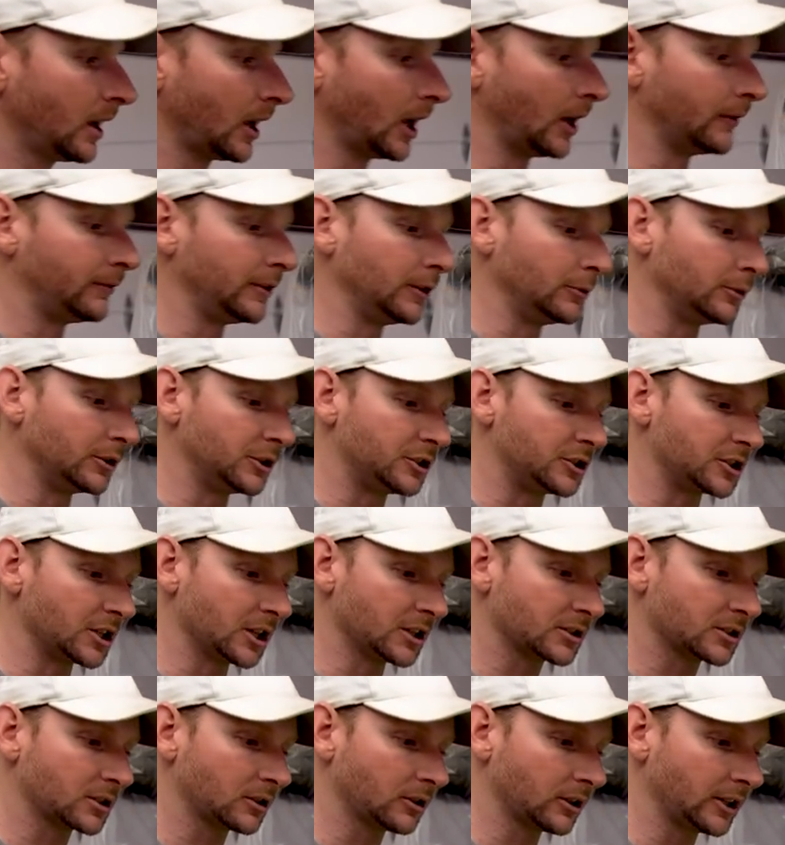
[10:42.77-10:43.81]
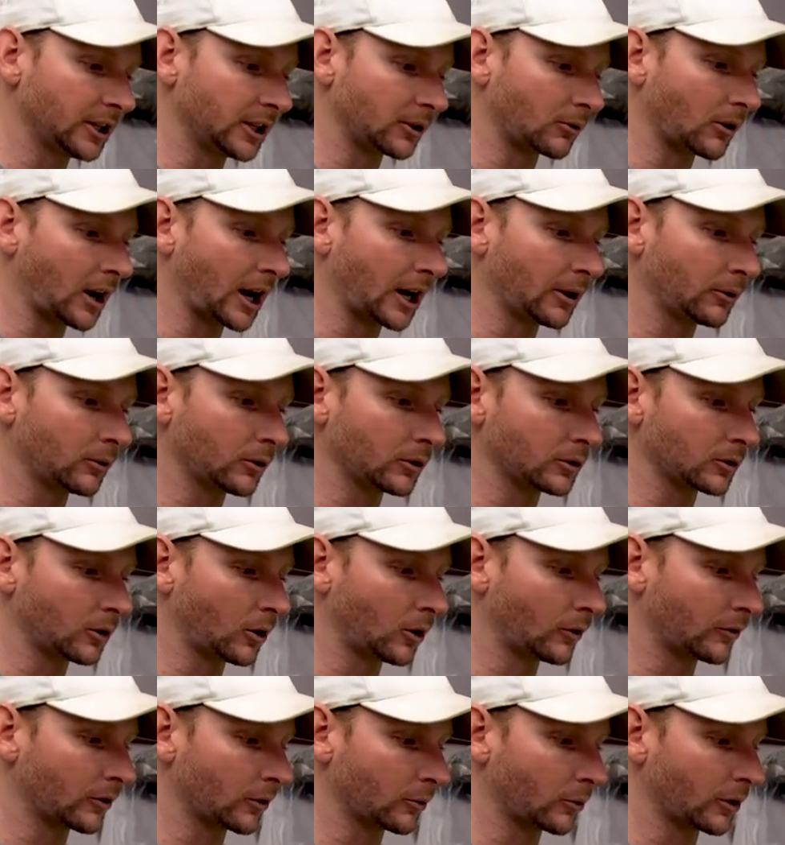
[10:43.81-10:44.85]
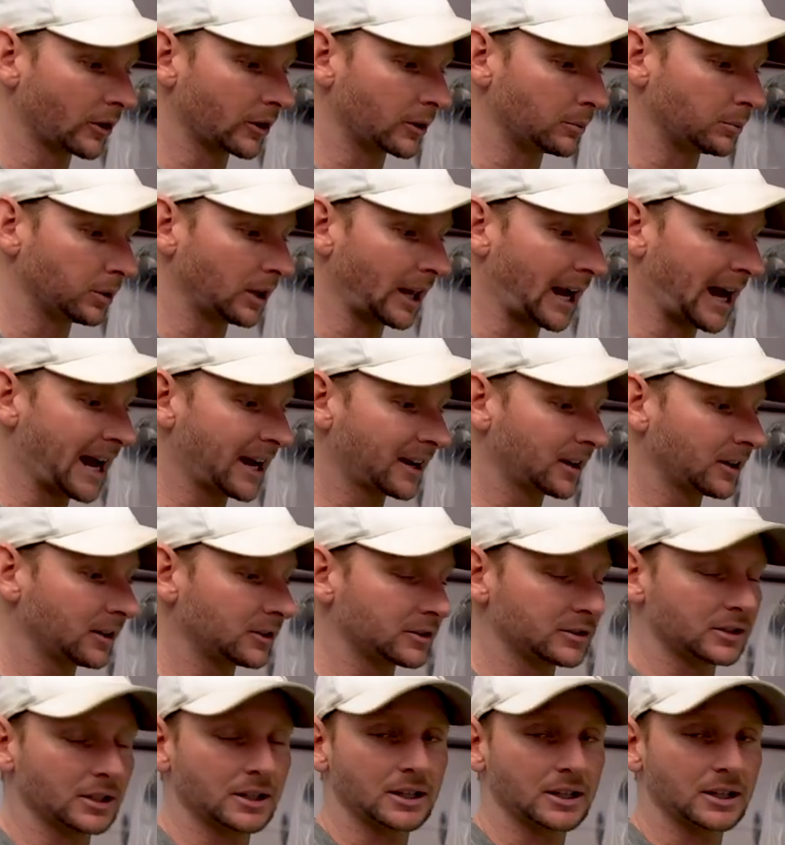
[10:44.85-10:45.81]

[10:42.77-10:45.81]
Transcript: If you would just clear right over where the black is,